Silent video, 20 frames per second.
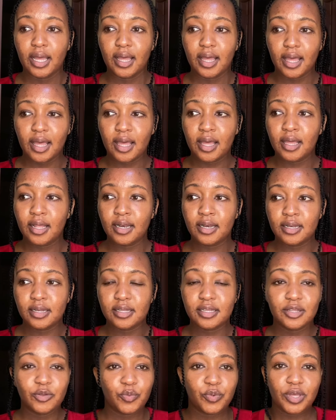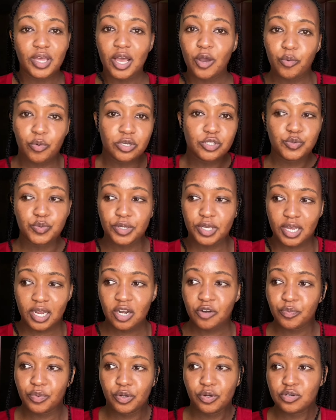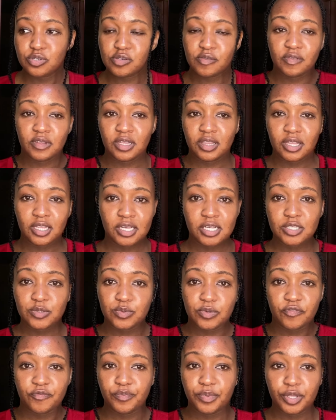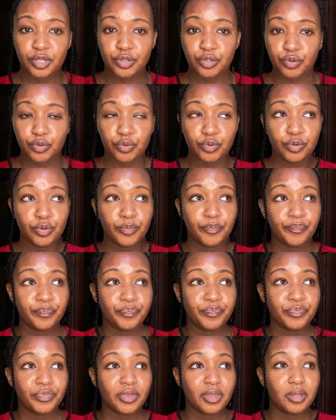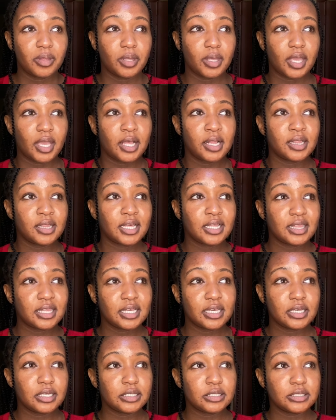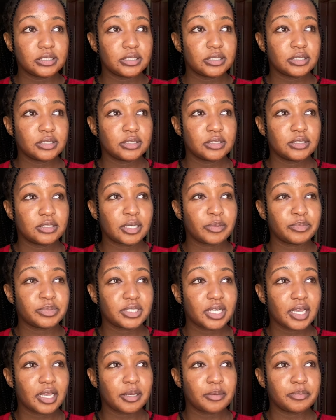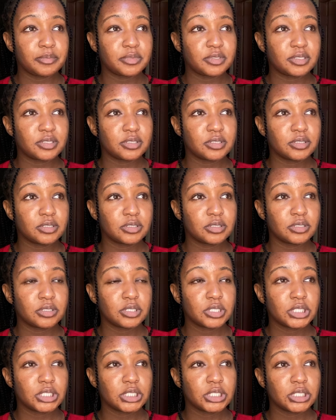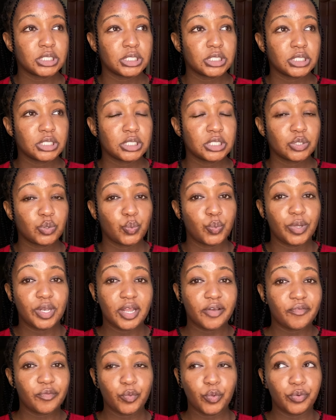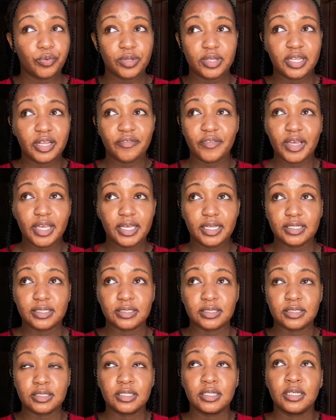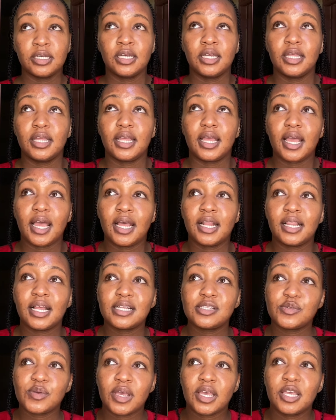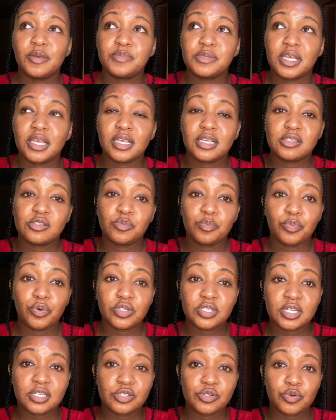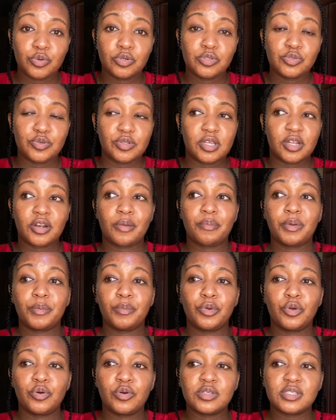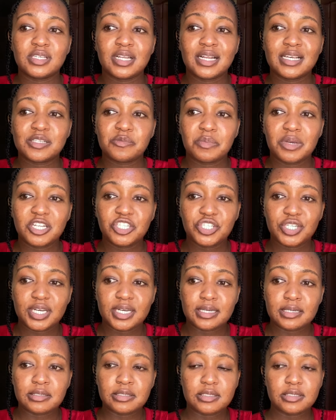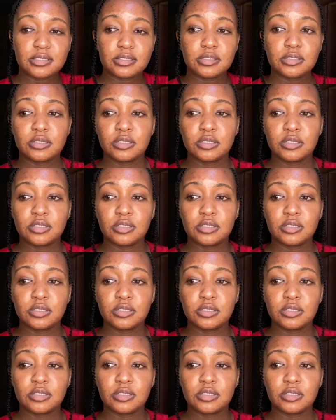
And we are what we are because of the things we've been through. And the thing is, sometimes we will never heal. And that's why I keep saying it's important to go to therapy, because in as much as